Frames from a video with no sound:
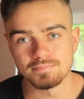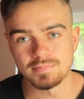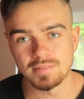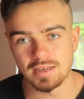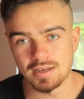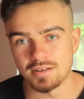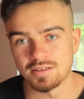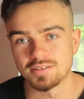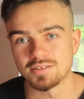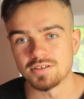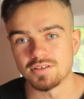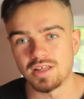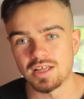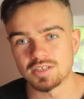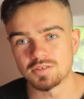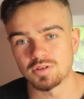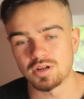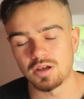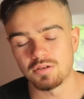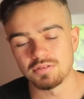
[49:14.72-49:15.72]
yeah, so
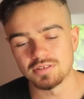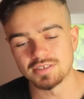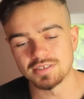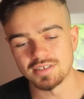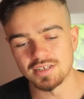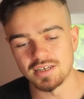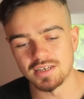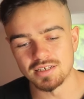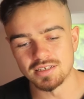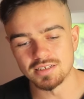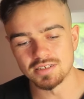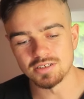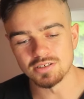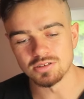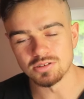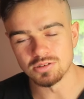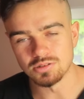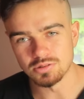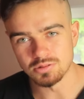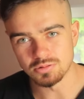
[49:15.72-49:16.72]
that's what I would say.
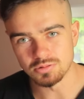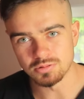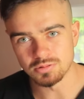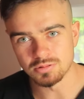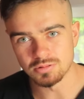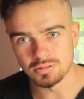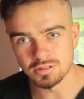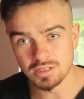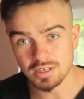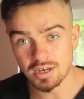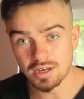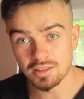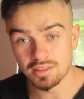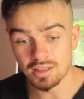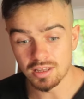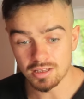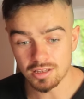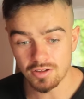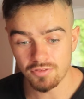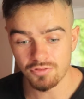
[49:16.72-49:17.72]
Yulia,
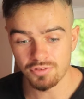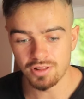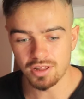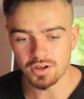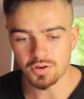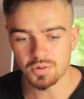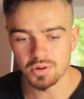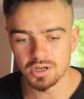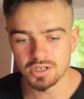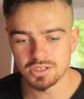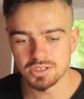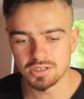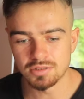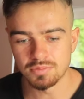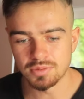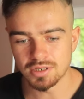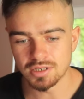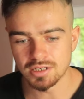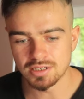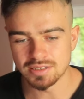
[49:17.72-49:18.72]
thank you for that
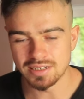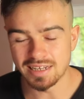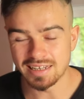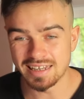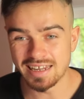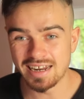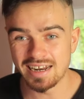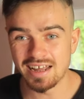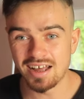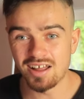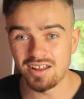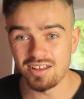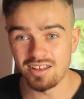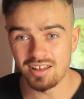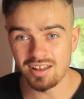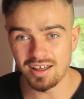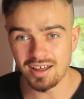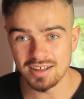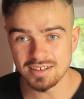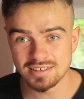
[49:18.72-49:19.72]
question because I get it a
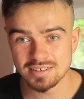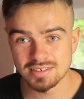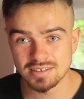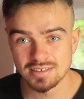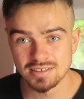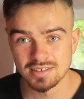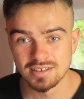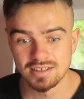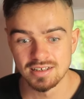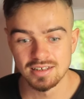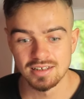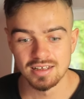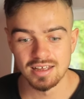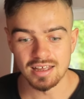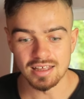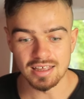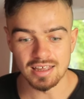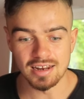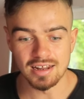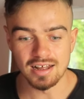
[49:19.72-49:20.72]
lot.
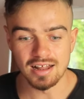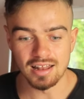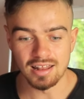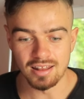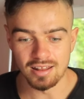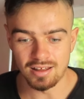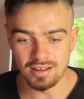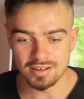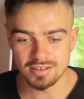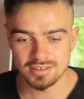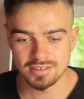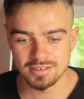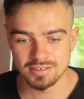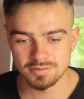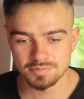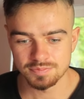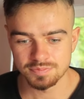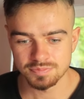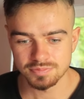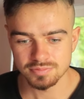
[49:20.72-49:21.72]
Get it a lot.
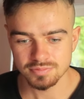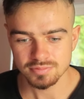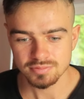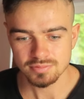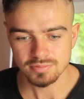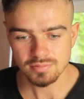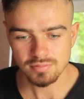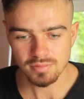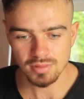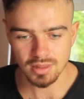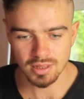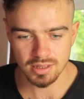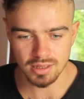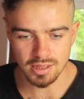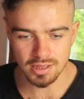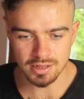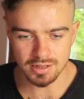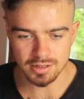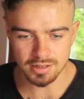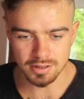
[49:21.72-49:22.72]

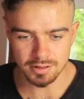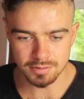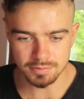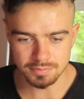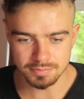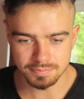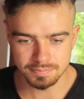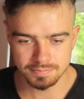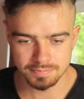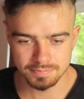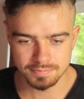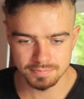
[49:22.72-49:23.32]
And um,